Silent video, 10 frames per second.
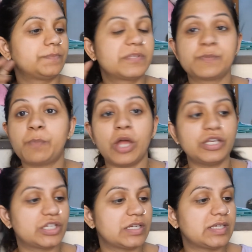
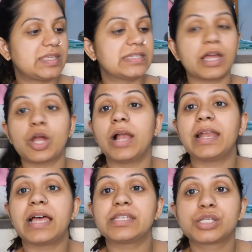sponges. These are called
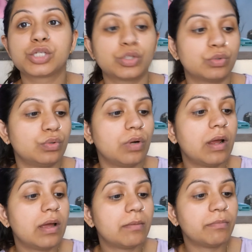as 2
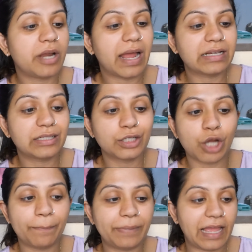Miracle
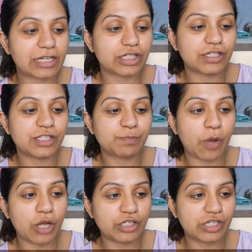Complexion
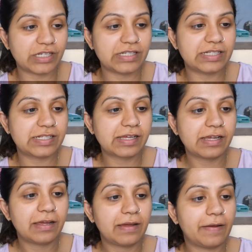sponges.
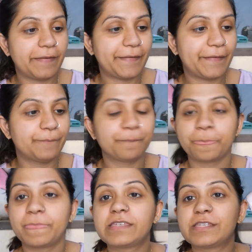
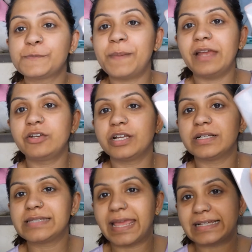This is by Real
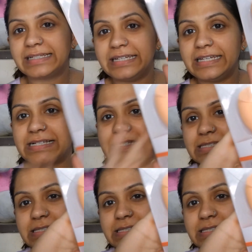Techniques.